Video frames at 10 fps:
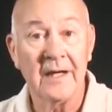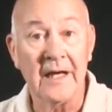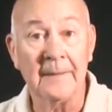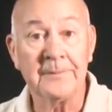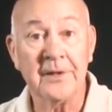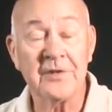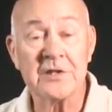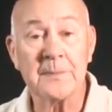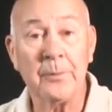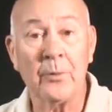Up to
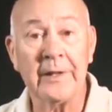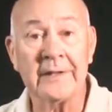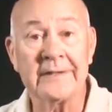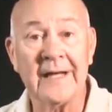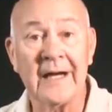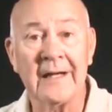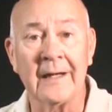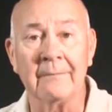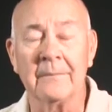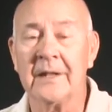this point in
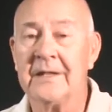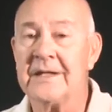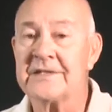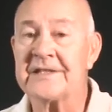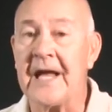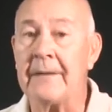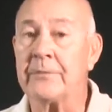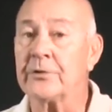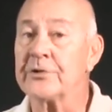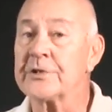time,
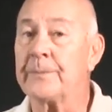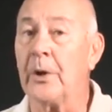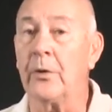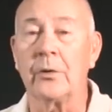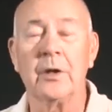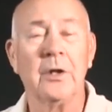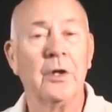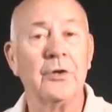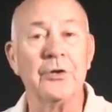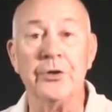Samuel spoke
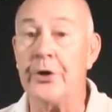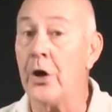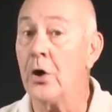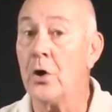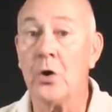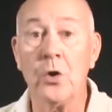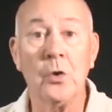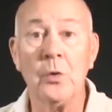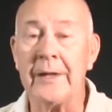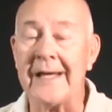
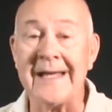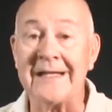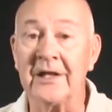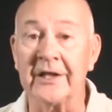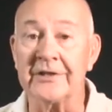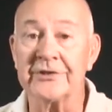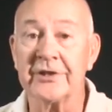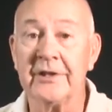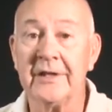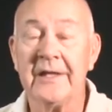no English.